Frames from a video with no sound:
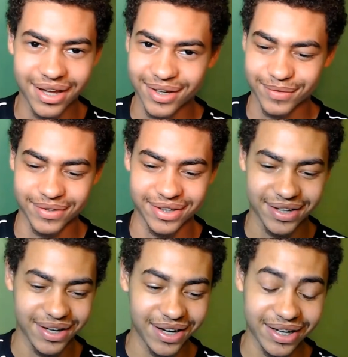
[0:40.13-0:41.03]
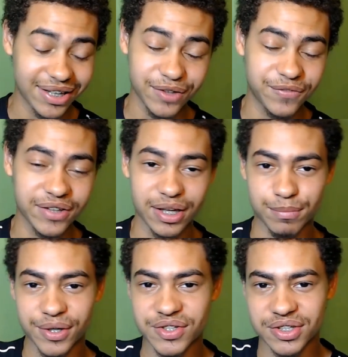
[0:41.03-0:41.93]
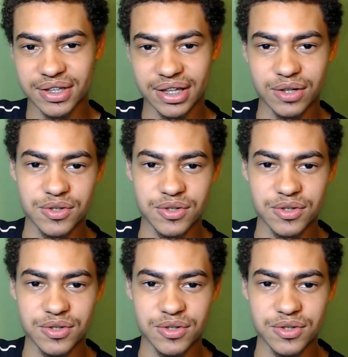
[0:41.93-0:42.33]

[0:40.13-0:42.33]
and I didn't feel like personally that there